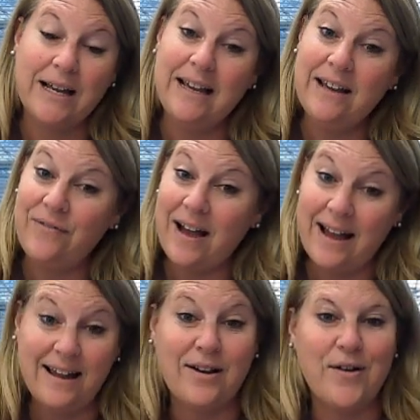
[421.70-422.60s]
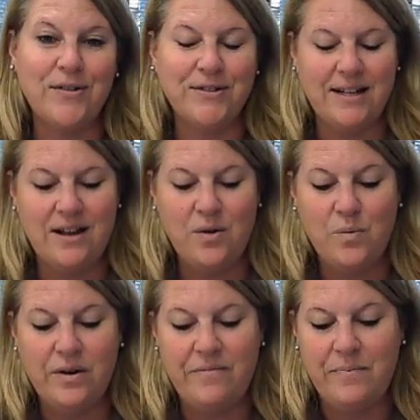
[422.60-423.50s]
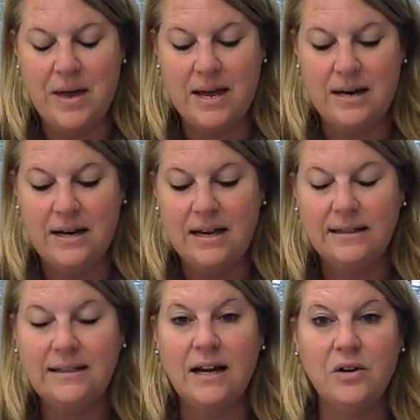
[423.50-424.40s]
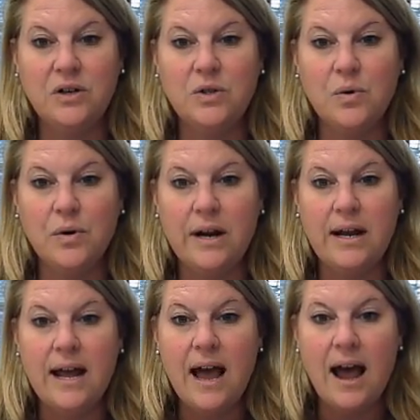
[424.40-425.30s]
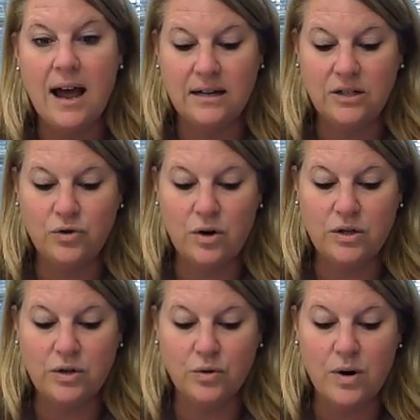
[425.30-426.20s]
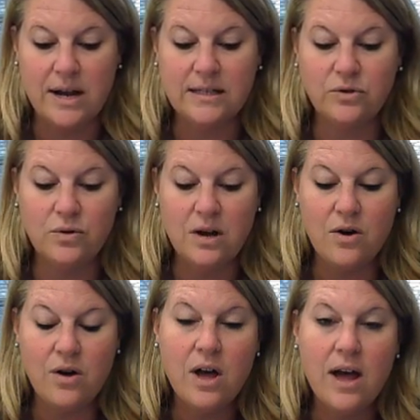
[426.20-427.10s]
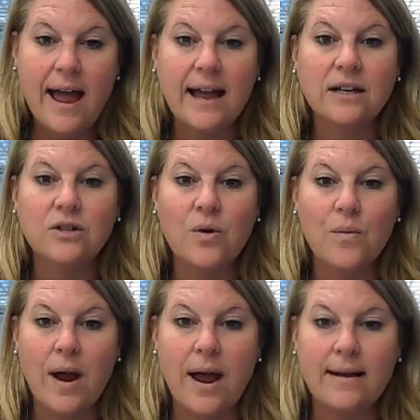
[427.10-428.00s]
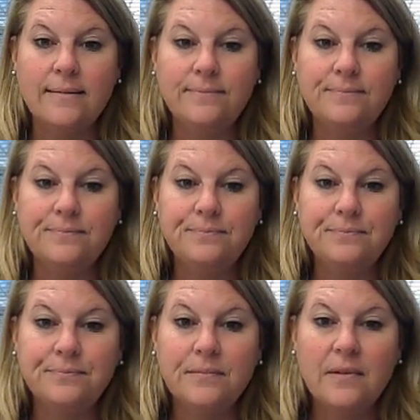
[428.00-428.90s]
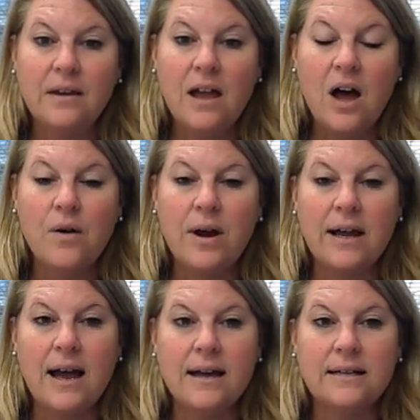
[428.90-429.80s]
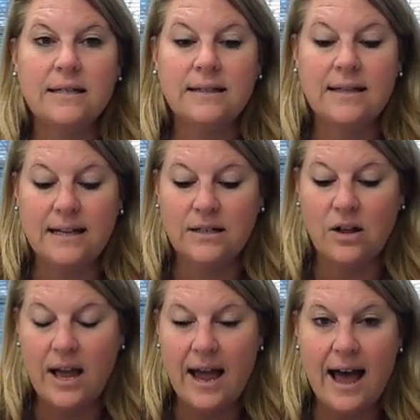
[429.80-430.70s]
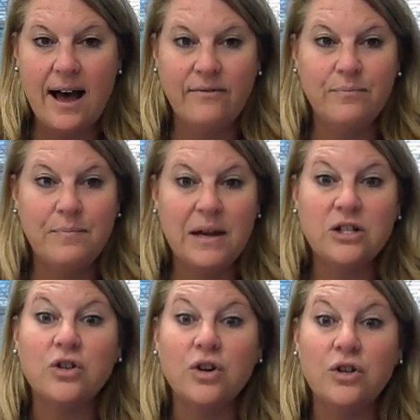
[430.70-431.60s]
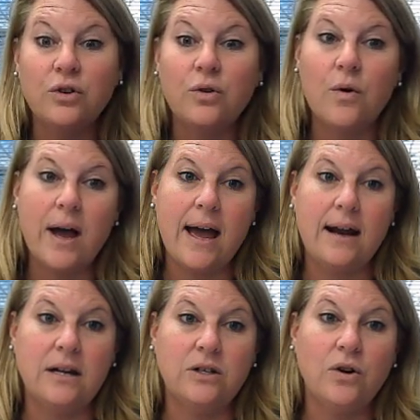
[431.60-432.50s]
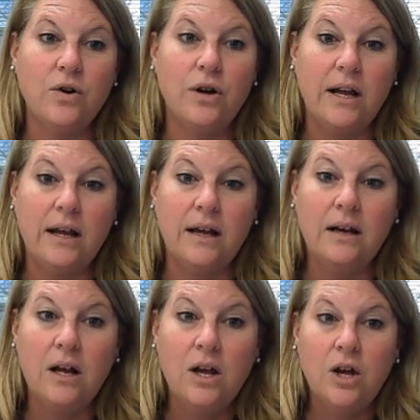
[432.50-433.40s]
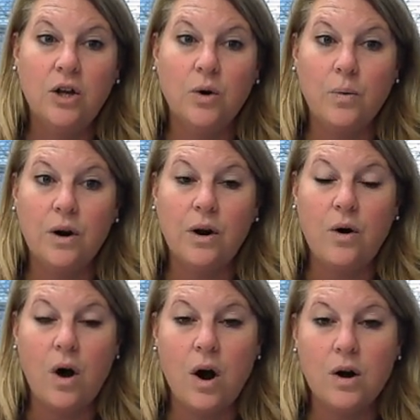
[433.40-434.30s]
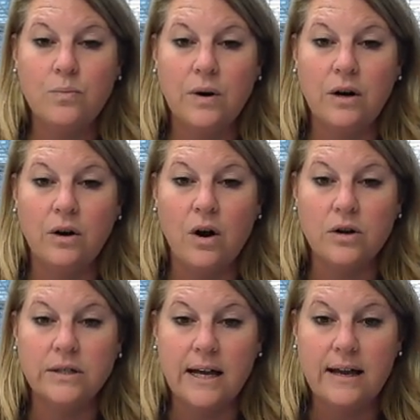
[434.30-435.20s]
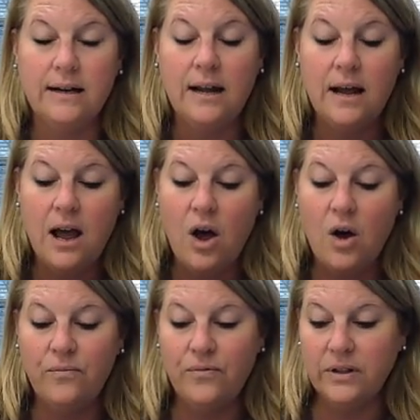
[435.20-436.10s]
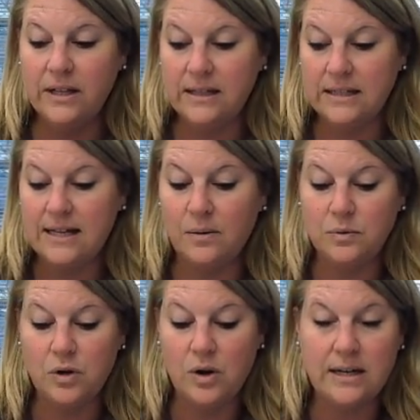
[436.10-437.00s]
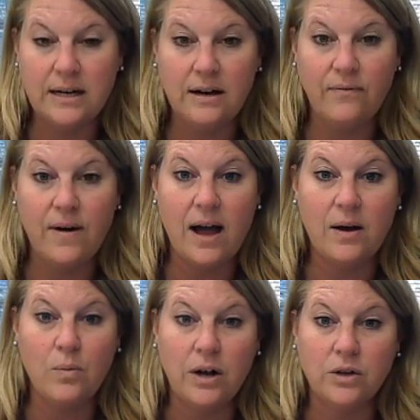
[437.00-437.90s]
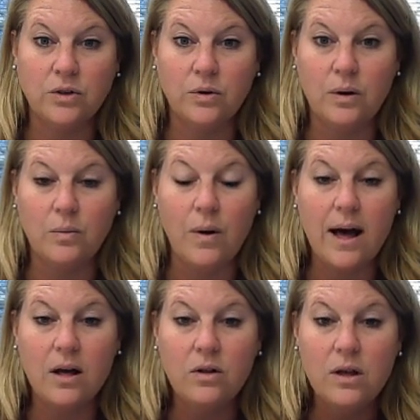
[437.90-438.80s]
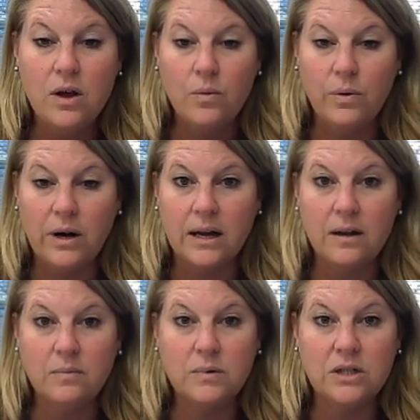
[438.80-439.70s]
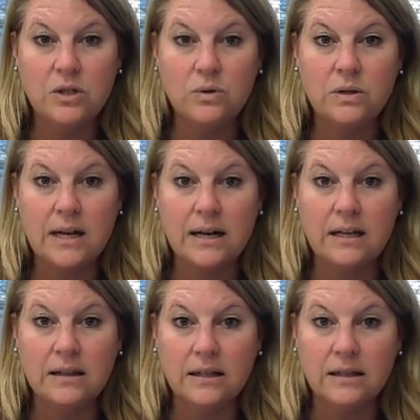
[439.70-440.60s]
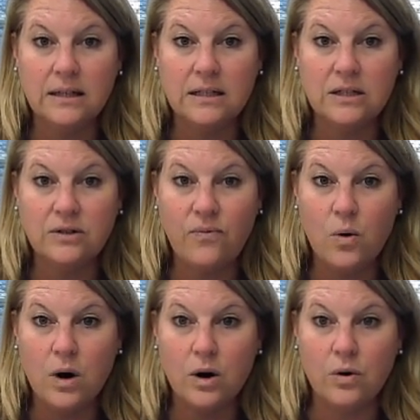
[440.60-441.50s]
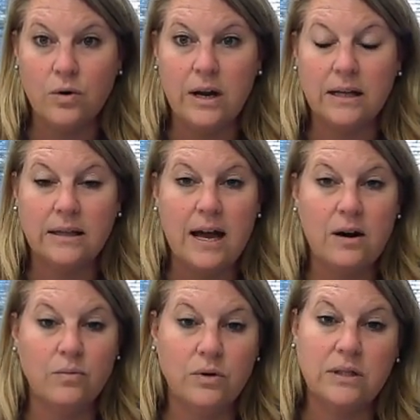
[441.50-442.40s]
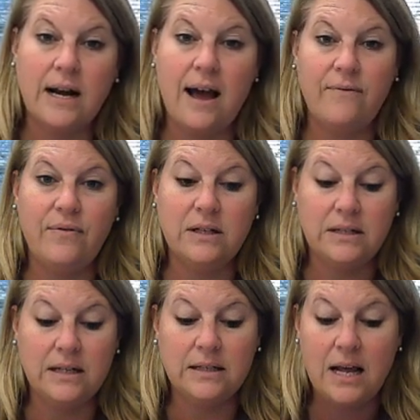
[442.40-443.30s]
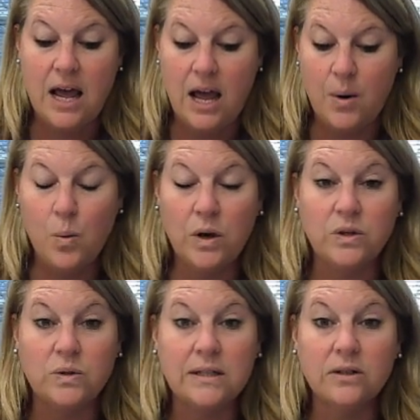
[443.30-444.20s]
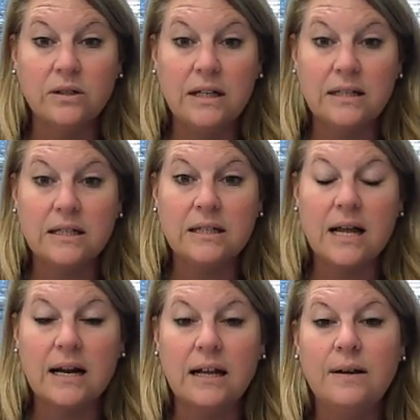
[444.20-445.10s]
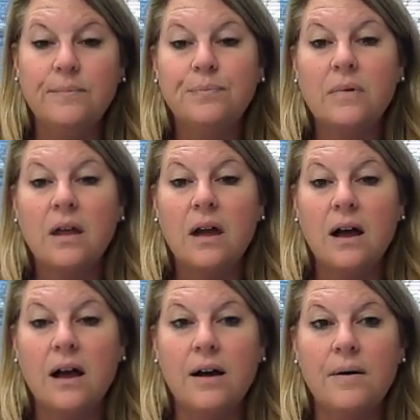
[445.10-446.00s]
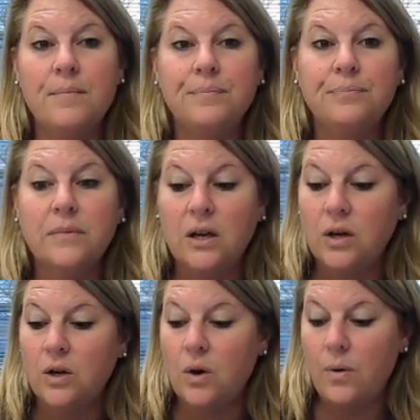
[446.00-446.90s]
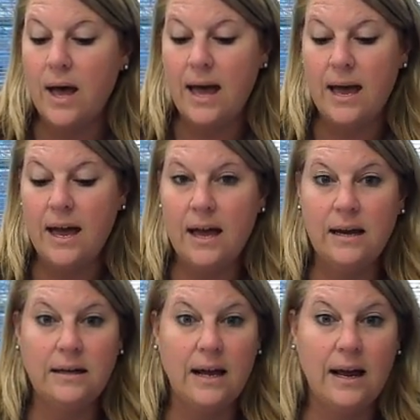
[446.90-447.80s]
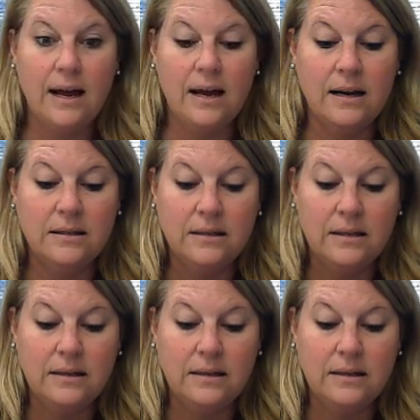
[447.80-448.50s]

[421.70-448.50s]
if I had called it would have been territory, extraterrestrial, and terrain. All right, guys, that's all I have. Make sure you go ahead and turn in your Wordo card when you're all done. Hopefully this helps you identify what you're doing well when it comes to studying the list for Greek and Latin roots and affixes and what you still need to study. Go ahead and